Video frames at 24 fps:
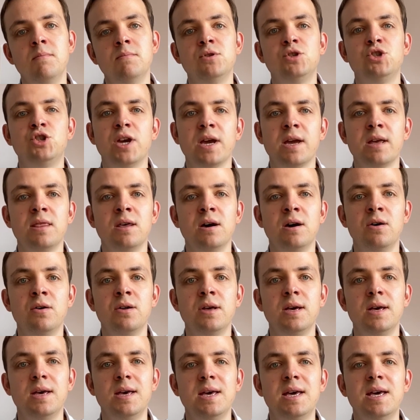Check it out
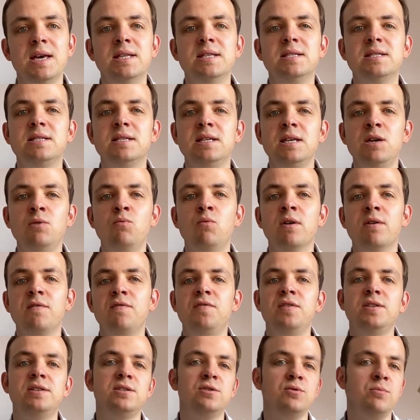and see what
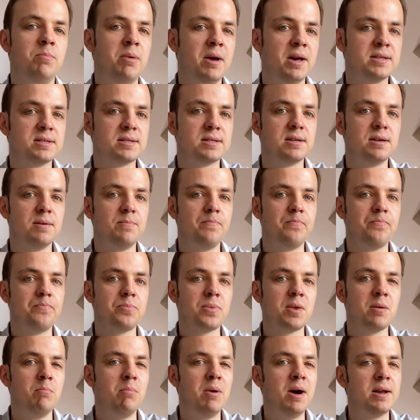fits you best.
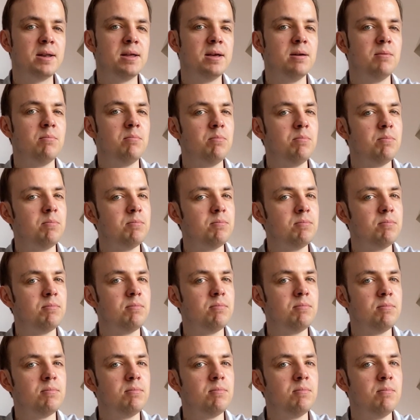But
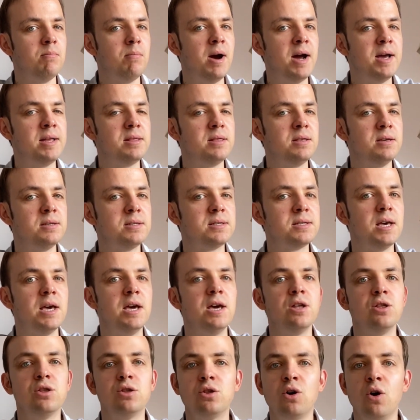mind this,
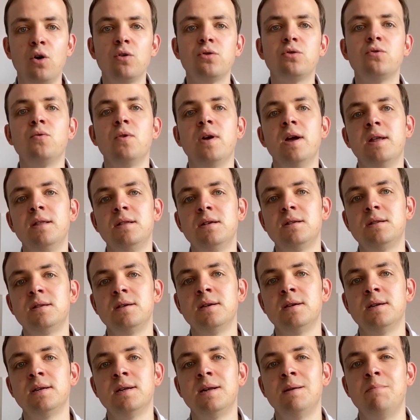don't do
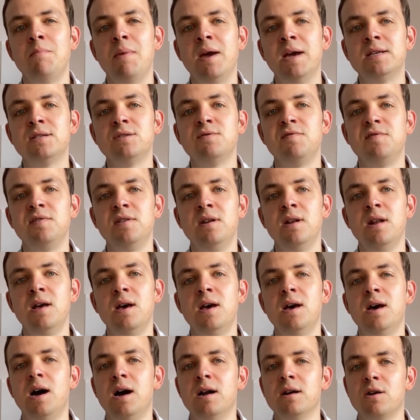anything that makes you feel
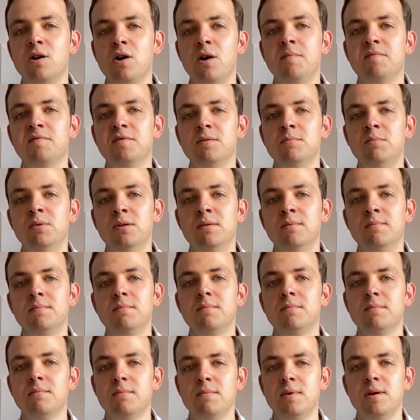uncomfortable.
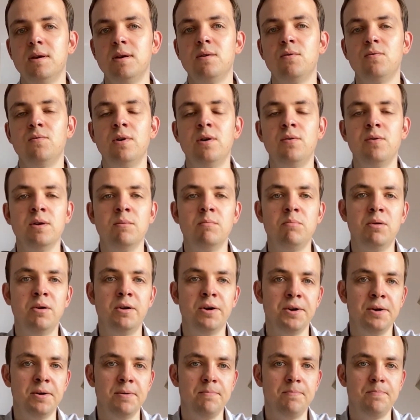Very
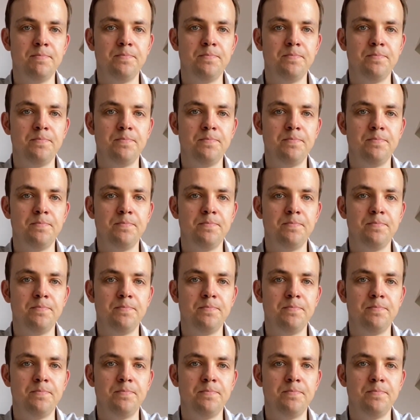important.